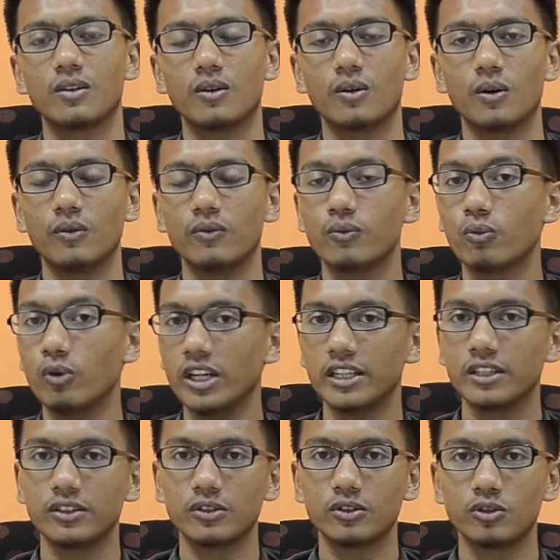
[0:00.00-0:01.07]
of
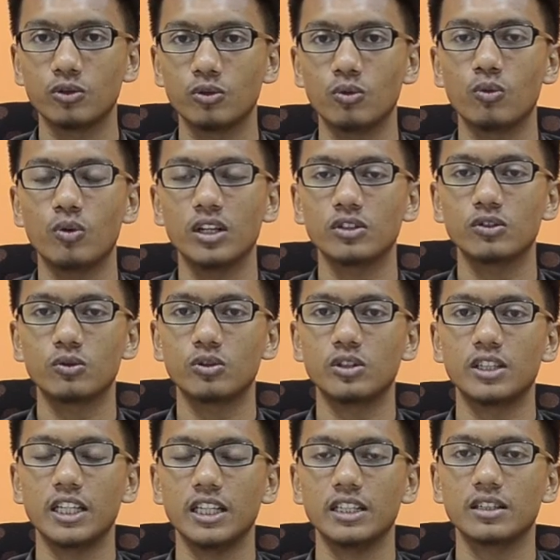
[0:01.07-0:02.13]
when you want to
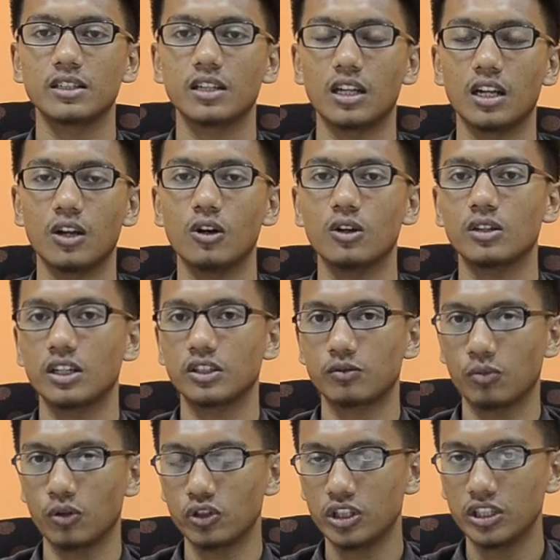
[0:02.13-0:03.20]
take a long
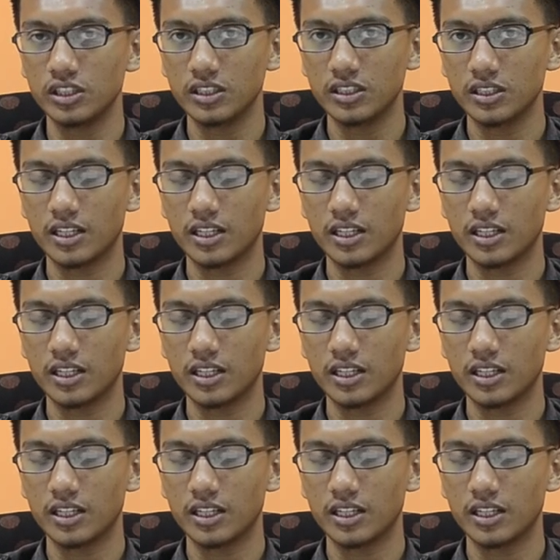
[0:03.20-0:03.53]
exposure